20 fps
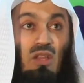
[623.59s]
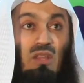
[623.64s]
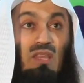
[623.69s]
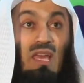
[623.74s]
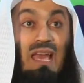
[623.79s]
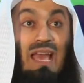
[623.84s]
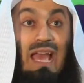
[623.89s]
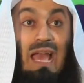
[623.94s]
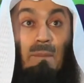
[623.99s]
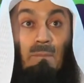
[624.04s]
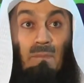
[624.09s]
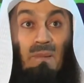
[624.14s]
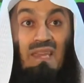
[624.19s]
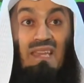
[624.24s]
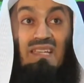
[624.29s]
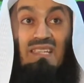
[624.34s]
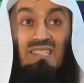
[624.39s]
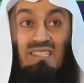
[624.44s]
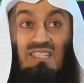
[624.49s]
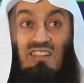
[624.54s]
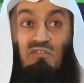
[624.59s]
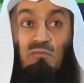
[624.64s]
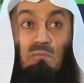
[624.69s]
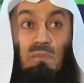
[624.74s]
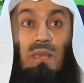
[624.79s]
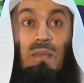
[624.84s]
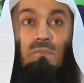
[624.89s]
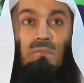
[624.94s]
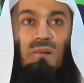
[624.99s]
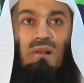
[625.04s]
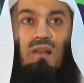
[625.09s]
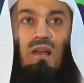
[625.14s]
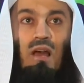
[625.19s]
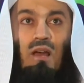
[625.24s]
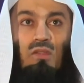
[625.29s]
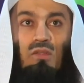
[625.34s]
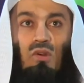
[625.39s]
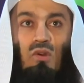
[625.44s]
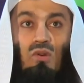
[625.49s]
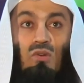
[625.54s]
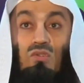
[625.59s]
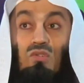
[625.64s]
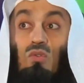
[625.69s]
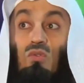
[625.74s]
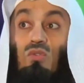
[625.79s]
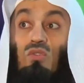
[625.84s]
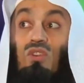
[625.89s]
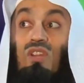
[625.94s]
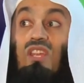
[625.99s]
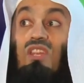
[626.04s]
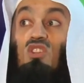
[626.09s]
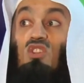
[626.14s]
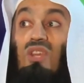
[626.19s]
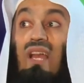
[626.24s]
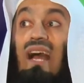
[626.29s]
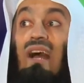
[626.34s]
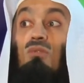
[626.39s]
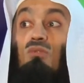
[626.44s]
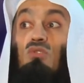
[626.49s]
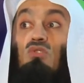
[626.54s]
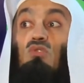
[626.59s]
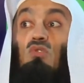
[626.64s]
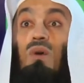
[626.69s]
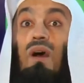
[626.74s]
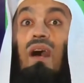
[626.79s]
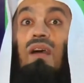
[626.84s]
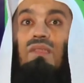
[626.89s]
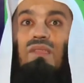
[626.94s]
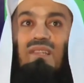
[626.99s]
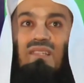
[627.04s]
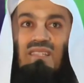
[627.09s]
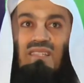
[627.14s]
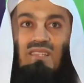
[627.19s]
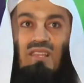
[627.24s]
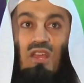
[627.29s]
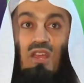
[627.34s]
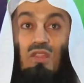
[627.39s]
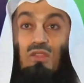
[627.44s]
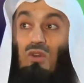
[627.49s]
the happiest of people are those who reach out to others,